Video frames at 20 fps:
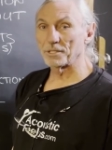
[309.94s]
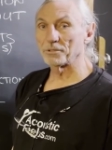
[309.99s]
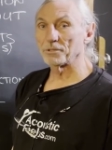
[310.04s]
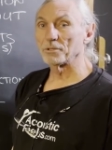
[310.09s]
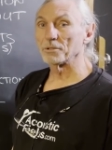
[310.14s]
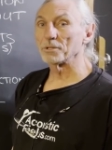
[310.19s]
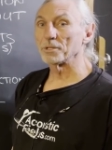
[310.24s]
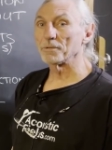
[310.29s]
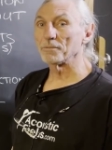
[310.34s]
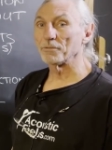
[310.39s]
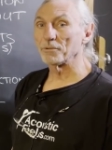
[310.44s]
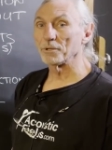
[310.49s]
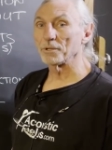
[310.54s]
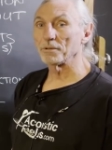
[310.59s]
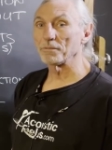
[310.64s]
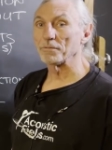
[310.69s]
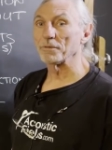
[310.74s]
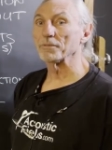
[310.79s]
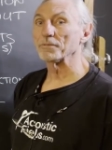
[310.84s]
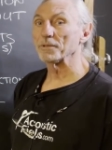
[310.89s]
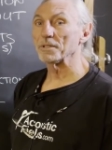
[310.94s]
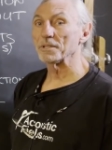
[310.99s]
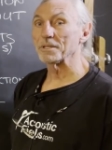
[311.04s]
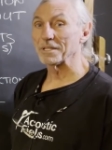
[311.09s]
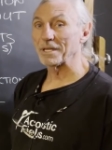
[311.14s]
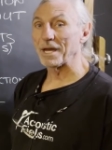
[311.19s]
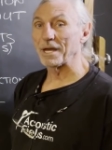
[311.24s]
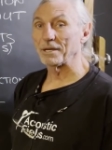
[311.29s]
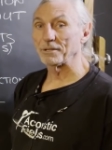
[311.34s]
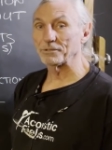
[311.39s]
at thirty, forty, fifty
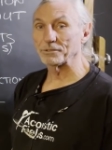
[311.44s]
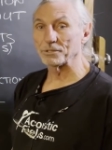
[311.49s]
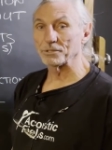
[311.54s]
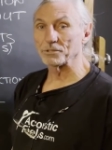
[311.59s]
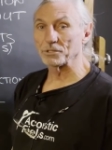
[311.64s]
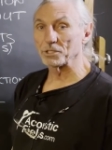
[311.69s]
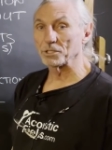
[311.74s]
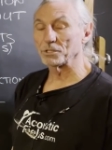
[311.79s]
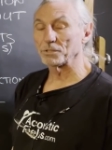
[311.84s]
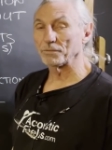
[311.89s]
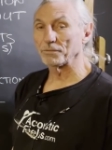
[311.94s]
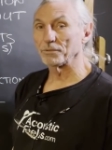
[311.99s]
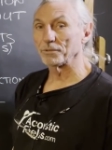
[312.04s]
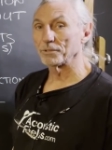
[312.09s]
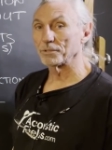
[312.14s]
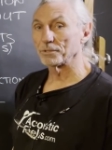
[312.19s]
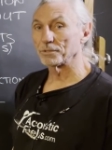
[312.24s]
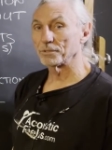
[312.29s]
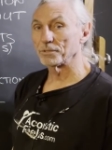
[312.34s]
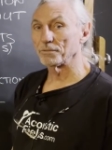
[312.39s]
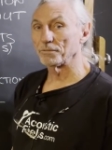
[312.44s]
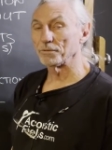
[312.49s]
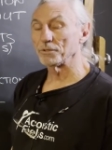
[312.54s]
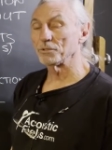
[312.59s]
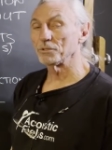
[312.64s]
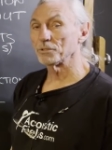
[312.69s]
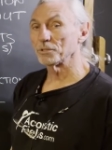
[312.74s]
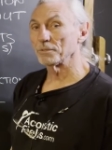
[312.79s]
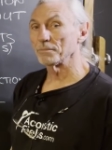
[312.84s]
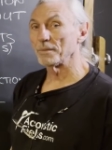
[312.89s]
thousand just for
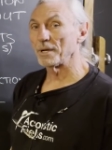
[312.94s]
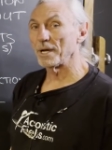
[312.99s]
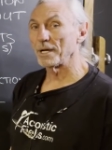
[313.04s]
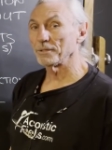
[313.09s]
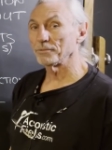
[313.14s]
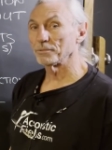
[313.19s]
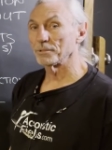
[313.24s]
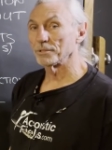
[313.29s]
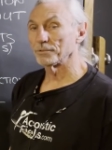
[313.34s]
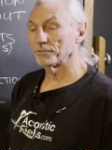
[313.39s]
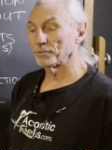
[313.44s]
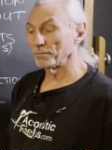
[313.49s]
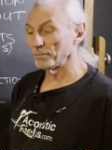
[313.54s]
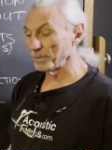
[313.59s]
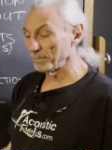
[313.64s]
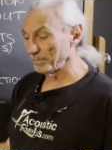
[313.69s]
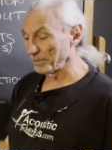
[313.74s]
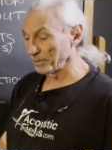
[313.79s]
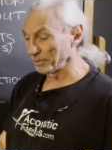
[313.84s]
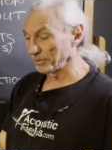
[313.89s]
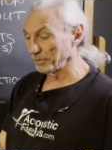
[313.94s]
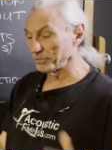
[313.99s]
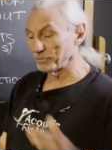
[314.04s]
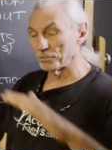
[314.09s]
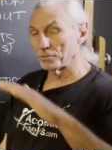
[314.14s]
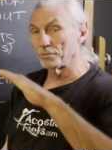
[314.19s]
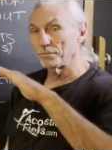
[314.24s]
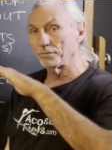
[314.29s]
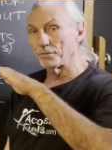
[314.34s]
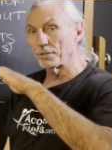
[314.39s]
diffusion modules. So we build the
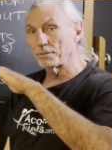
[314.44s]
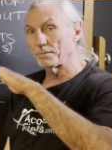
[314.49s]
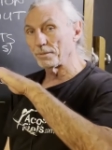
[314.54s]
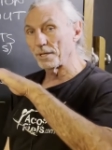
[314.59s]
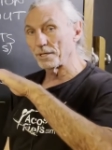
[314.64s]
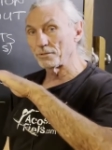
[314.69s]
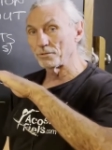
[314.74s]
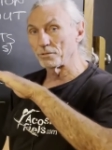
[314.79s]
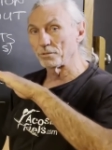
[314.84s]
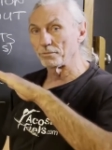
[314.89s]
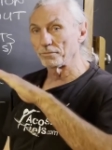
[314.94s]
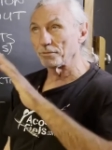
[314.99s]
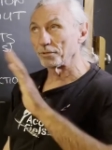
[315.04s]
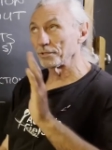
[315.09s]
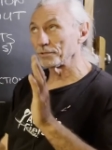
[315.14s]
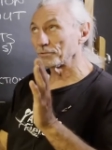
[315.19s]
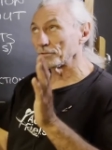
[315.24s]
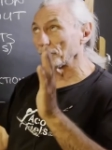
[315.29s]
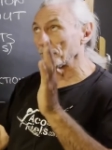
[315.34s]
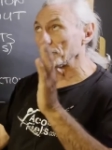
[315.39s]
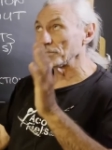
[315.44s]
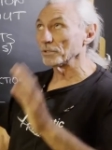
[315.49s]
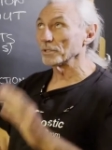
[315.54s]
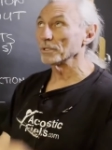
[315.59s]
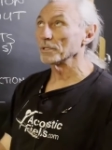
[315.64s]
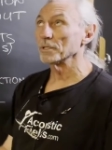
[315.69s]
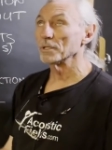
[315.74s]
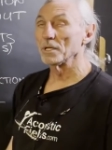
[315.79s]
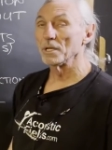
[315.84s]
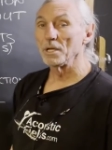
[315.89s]
two foot by two foot so you
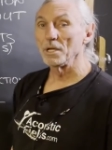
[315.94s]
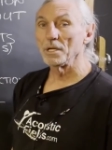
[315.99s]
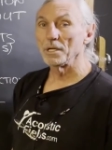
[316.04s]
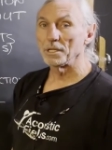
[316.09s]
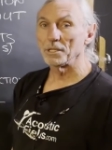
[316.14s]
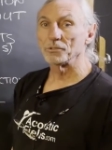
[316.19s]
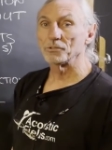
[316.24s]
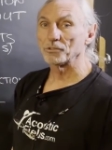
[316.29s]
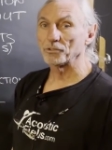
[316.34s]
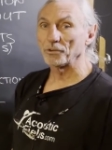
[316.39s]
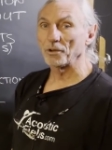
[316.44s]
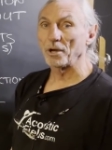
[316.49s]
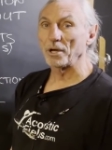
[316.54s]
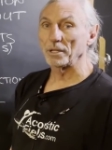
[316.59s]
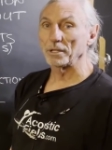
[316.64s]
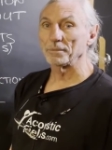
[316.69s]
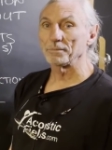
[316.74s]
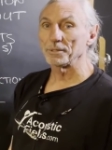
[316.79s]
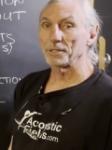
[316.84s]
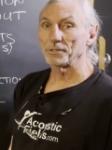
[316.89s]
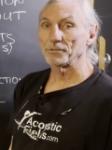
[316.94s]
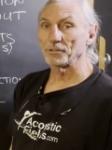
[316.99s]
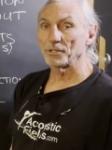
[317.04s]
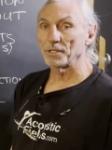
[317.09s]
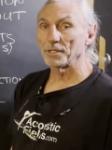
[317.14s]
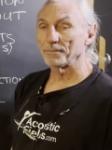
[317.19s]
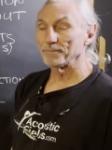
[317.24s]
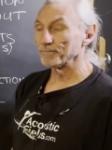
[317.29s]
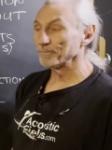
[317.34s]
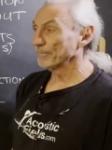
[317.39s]
can install them
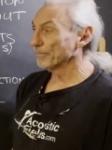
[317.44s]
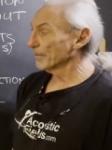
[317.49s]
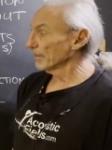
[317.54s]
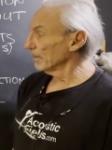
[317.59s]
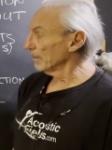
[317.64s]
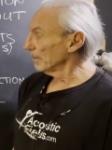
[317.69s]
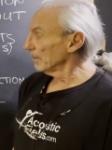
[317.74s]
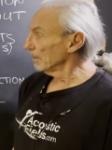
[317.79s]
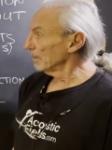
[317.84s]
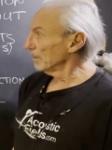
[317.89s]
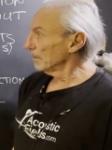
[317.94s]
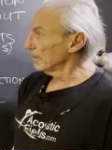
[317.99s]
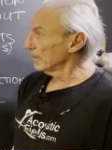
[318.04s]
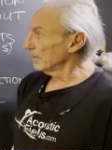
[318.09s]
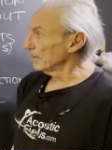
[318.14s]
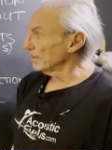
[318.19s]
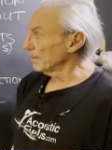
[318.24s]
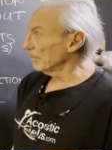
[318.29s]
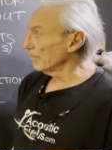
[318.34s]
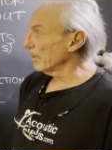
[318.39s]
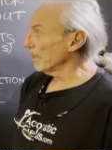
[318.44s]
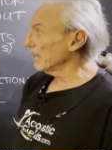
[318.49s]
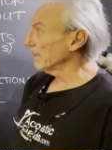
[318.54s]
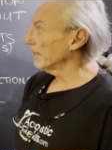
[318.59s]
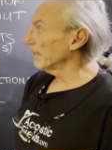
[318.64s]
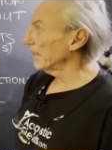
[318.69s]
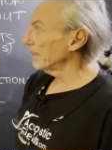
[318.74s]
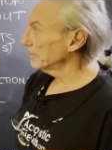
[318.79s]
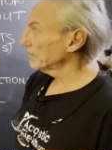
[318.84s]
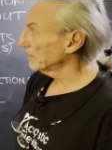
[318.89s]
easy. And they weigh
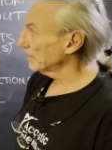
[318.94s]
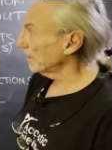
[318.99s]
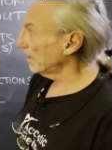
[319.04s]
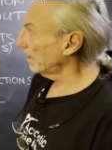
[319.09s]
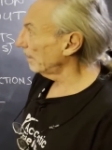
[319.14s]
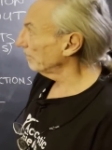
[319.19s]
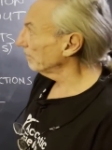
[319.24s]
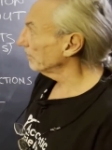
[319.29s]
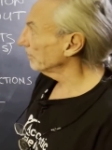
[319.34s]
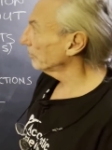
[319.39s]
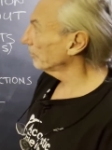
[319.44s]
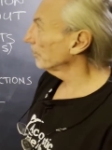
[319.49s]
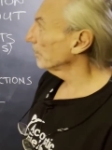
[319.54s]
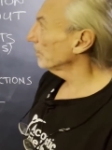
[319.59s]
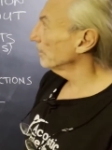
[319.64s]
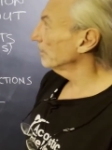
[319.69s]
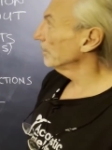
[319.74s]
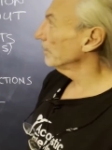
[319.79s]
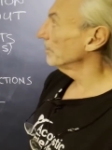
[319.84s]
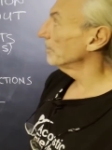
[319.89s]
less, obviously, than